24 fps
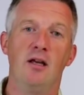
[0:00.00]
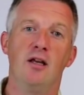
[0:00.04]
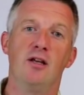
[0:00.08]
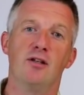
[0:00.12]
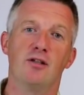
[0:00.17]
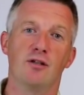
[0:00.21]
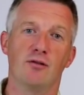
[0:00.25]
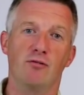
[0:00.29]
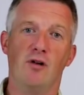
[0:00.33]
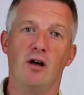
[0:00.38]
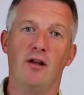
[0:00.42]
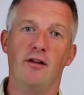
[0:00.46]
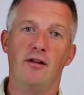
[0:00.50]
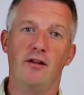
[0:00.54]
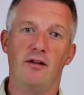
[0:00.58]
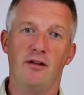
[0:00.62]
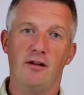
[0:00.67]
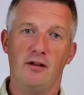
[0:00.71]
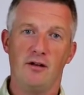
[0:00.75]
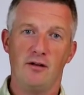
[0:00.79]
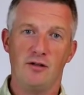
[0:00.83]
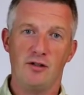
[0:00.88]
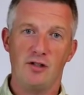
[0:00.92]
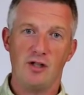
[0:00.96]
So rather
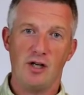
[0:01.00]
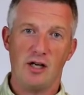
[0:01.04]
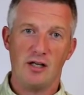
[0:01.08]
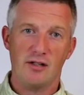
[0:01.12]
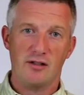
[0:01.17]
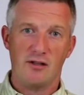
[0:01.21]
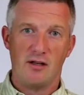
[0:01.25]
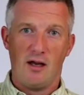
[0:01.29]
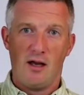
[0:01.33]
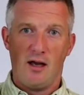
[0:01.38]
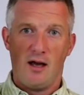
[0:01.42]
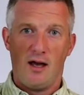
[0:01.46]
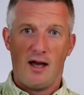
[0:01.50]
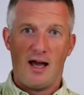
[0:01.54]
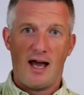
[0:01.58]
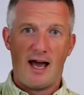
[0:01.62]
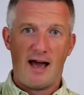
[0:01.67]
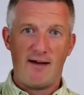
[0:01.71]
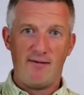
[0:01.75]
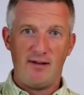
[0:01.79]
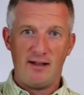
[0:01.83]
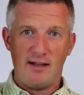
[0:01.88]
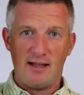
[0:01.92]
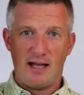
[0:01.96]
than just
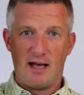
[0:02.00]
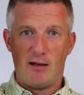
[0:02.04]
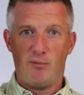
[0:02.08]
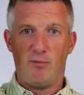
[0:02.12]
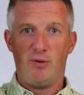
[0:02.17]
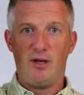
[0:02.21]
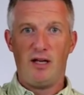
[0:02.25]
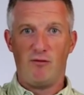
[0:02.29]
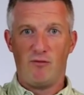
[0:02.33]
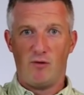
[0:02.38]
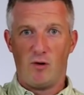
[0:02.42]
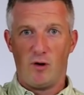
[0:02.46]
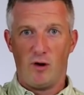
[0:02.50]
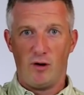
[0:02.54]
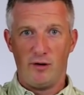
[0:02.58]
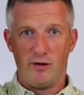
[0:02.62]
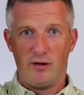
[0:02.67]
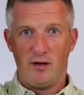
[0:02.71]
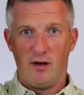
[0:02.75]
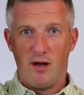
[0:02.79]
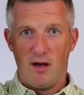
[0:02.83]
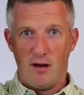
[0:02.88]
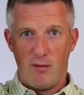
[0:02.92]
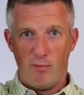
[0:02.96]
having that big
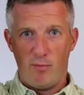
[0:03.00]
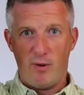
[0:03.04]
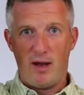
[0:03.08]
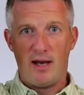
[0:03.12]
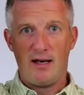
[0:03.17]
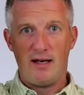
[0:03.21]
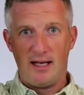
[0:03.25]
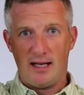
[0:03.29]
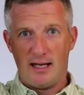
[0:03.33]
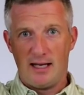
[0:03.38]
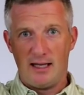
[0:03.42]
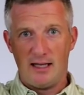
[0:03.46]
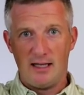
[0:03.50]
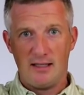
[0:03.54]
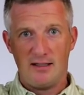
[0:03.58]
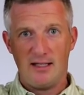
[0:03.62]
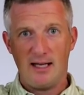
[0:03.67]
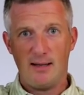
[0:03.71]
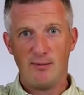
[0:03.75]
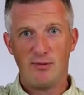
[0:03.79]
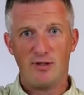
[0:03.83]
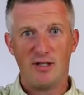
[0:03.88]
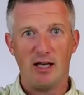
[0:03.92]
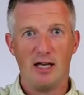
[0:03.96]
rod bending in the
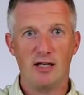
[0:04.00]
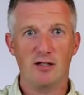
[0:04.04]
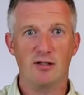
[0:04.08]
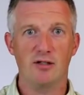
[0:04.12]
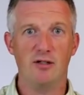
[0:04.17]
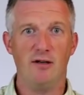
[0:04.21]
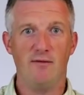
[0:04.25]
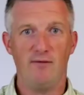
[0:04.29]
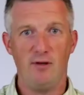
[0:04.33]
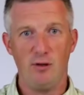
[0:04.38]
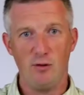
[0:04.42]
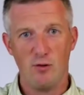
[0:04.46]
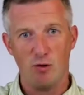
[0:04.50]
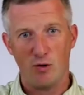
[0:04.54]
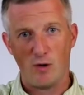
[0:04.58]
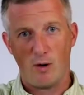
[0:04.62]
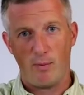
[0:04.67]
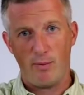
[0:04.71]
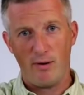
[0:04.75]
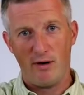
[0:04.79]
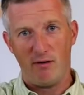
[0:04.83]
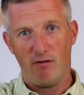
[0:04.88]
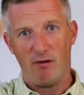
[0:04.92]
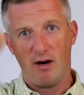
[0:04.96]
tip section, if you
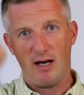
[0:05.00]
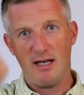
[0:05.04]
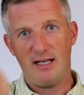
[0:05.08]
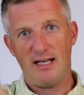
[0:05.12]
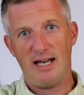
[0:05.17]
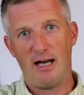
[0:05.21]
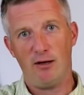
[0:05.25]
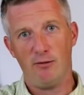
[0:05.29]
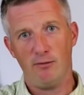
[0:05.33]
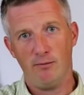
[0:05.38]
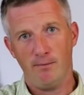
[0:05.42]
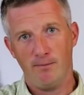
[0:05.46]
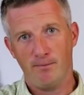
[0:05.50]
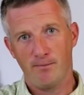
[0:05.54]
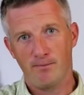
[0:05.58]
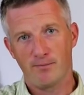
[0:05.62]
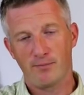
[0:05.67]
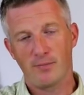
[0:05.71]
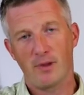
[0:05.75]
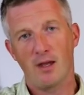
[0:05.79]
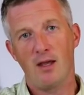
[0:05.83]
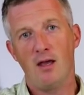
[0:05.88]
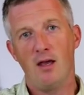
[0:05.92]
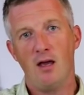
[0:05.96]
drop it right down,
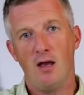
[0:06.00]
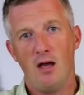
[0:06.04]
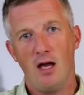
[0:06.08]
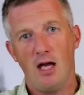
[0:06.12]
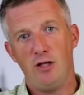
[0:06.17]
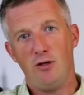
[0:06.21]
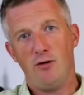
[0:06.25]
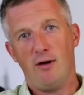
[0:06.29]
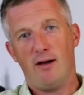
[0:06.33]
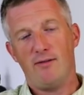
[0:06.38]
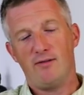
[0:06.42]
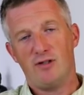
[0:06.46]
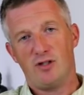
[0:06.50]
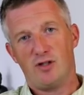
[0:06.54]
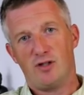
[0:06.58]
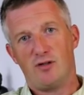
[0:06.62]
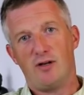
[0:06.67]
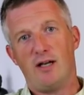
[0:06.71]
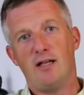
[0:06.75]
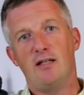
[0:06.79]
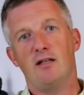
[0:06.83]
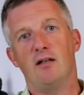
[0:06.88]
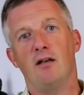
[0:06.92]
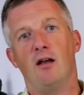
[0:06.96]
and you have a
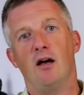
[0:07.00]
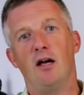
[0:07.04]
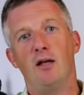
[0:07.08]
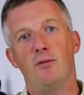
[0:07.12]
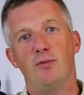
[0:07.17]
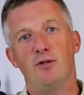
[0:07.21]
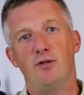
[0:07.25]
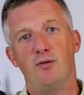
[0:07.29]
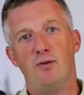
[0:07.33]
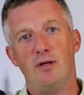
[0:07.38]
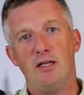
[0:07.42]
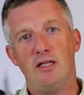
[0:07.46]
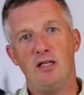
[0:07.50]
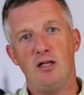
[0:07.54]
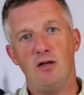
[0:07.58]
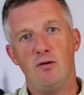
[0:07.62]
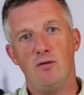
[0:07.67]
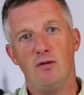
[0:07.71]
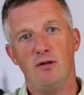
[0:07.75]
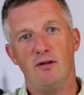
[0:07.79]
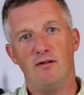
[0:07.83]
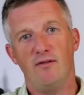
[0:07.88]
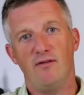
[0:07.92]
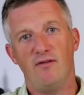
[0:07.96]
straighter line between
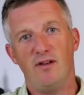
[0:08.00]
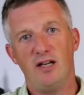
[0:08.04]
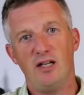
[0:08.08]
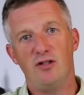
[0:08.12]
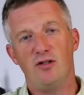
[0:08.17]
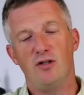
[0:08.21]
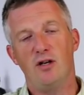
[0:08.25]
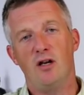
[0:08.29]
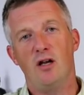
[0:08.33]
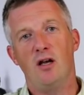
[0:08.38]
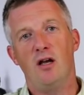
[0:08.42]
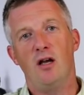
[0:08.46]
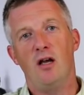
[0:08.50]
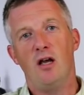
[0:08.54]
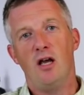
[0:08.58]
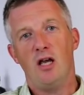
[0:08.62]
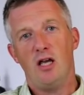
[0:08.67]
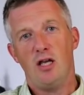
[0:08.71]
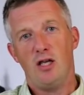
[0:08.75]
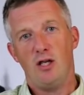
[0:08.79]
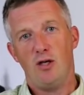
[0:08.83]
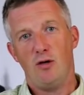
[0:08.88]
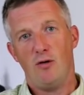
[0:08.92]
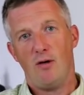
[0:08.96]
you and the fish,
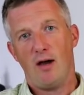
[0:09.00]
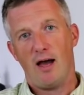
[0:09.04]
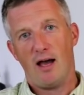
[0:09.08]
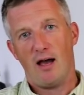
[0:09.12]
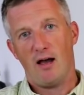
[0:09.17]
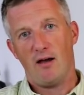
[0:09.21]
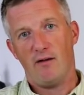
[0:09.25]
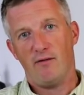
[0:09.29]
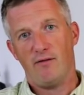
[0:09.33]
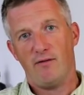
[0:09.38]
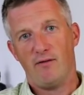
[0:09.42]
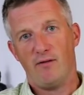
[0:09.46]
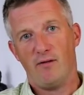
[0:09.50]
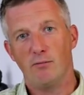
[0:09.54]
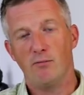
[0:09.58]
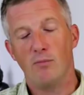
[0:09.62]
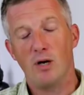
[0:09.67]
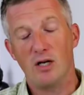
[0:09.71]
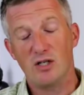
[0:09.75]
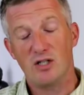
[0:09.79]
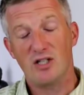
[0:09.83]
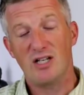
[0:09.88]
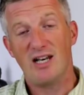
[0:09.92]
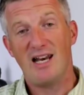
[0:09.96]
you have
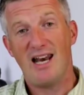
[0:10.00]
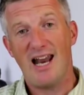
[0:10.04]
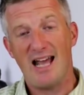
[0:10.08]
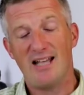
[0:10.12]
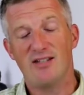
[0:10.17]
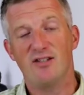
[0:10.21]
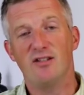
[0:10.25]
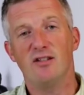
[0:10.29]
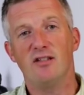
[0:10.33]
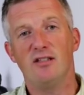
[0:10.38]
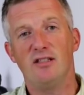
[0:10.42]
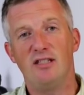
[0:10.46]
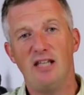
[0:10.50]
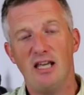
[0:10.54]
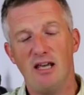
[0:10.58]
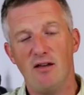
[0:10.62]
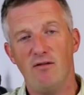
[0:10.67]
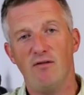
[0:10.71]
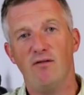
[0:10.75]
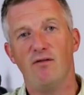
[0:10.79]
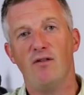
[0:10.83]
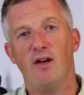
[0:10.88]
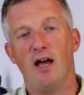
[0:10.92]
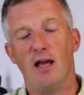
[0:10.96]
much less
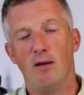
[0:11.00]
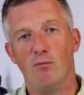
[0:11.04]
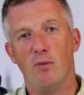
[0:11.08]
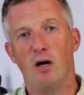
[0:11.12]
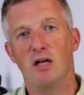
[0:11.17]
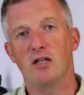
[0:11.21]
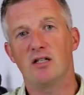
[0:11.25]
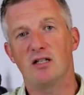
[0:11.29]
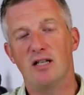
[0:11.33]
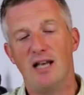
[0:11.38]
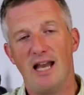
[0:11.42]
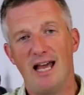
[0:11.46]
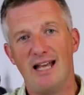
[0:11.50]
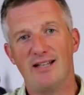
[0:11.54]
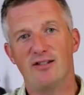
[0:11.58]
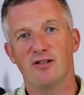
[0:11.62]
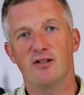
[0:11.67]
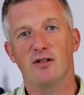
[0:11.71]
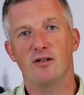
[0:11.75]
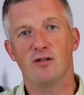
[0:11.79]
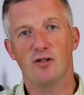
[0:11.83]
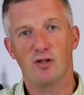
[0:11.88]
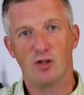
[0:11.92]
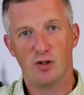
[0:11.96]
give and much
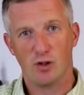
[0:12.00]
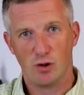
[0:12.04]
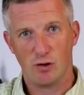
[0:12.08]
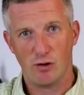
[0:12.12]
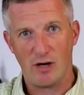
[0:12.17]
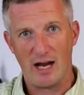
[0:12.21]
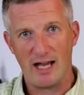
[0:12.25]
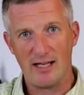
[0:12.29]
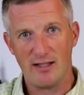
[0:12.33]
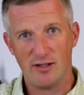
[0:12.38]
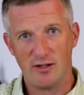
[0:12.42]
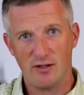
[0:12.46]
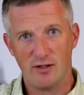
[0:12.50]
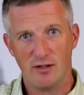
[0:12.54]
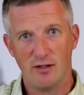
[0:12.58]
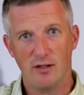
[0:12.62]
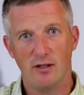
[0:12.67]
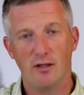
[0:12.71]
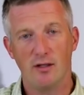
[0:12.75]
less stress,